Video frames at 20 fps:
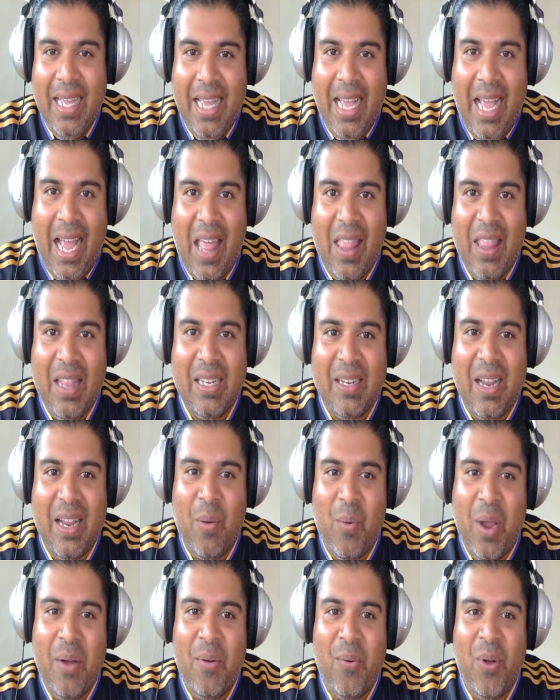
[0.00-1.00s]
And
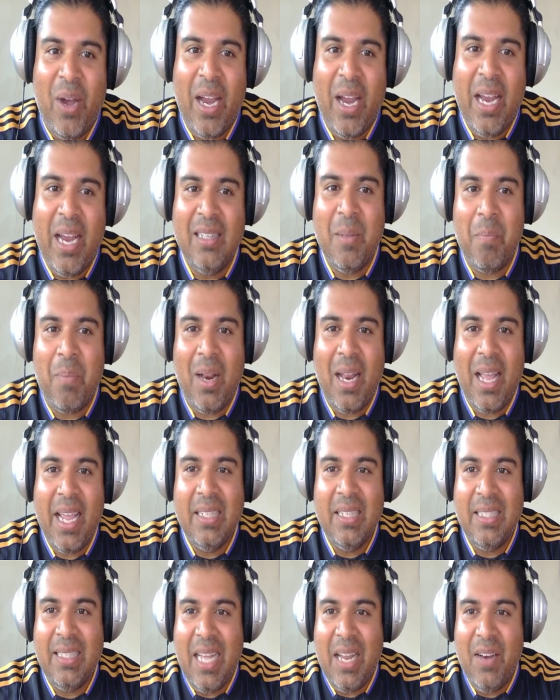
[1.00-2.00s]
when rain is in play in
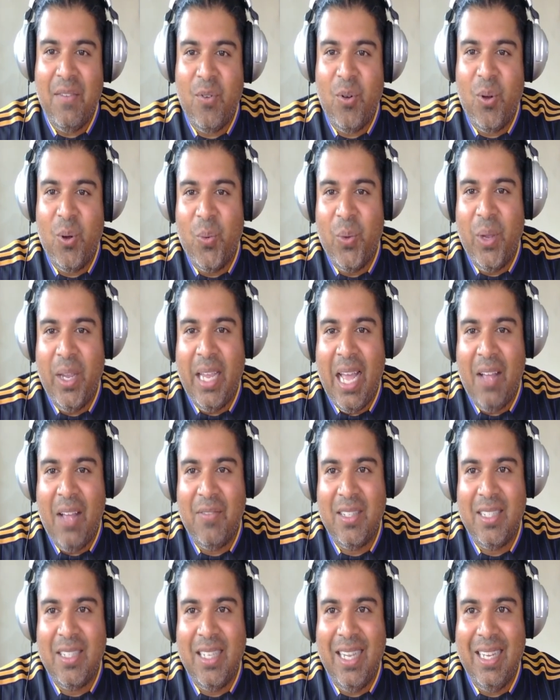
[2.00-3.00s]
Zandvoort, we have
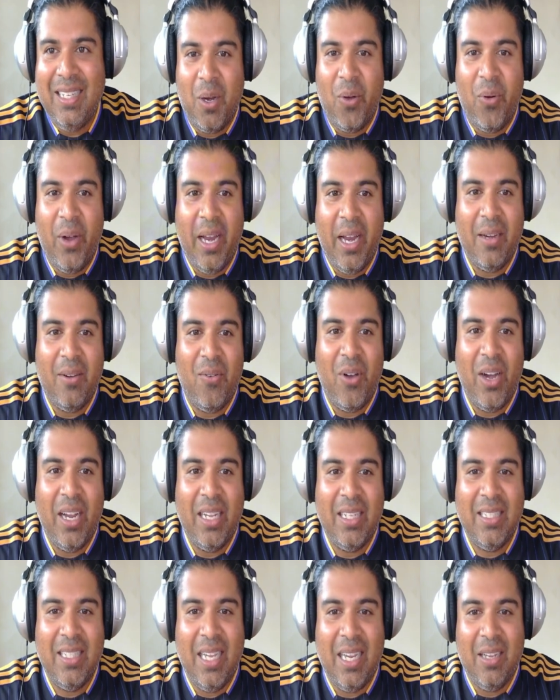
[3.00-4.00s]
seen great
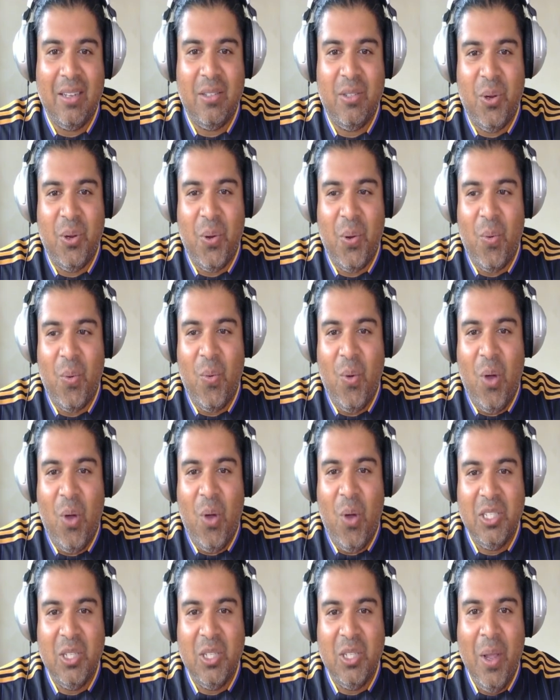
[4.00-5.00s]
racing to
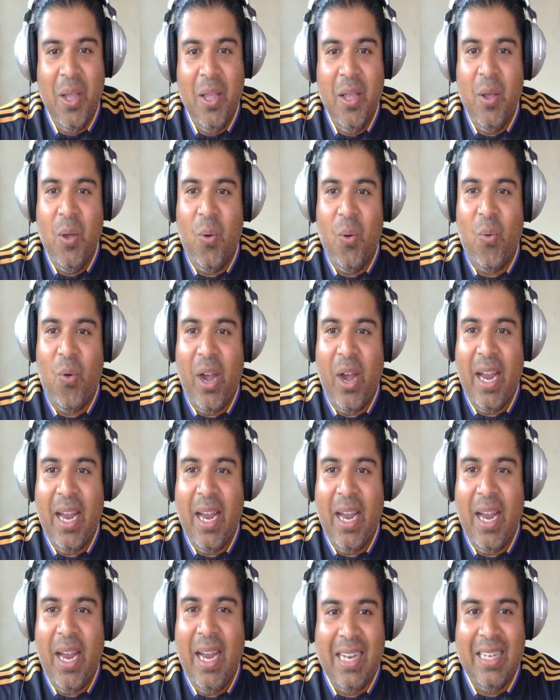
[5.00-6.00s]
watch. So
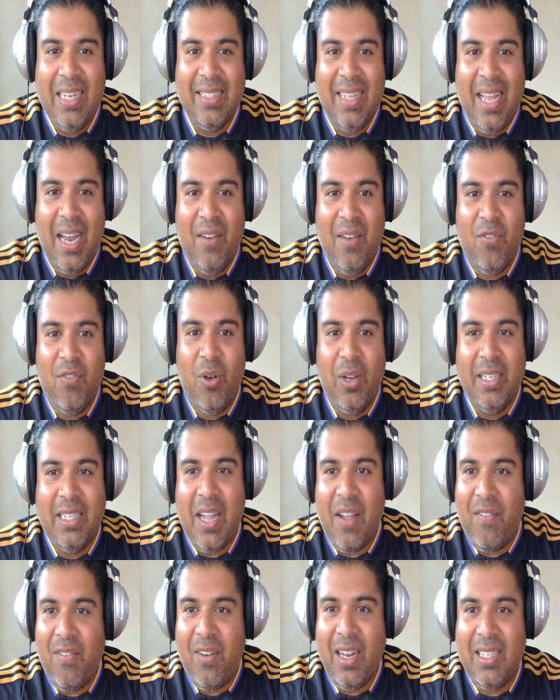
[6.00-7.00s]
rain in Zandvoort
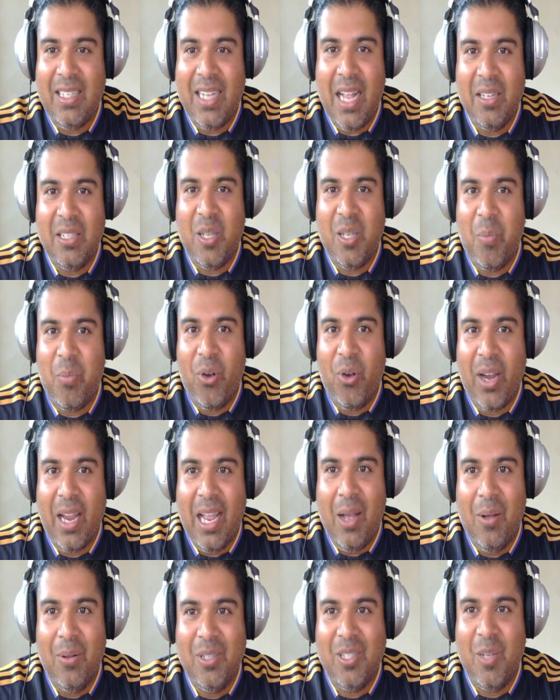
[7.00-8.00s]
definitely tends to bring
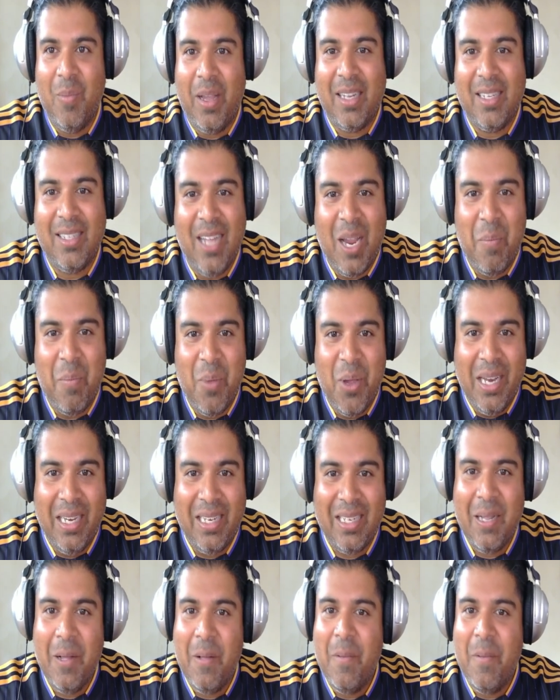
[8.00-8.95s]
out some excitement.